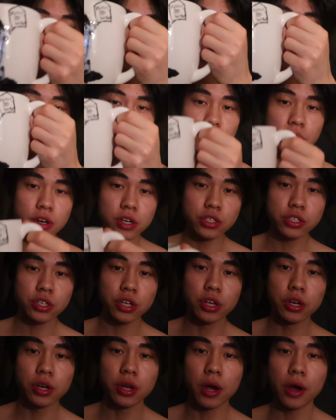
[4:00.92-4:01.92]
Just finished
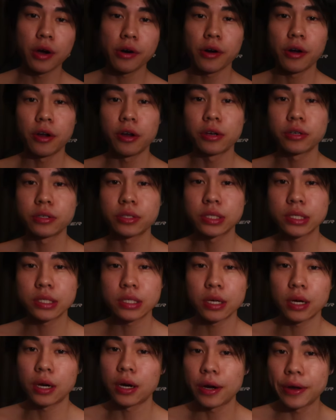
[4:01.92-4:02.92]
it and
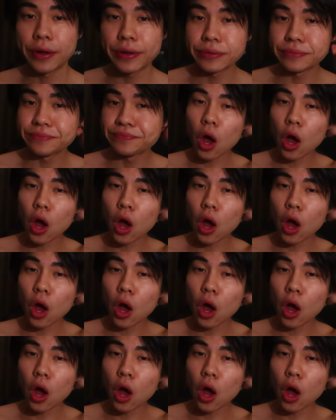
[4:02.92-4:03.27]
I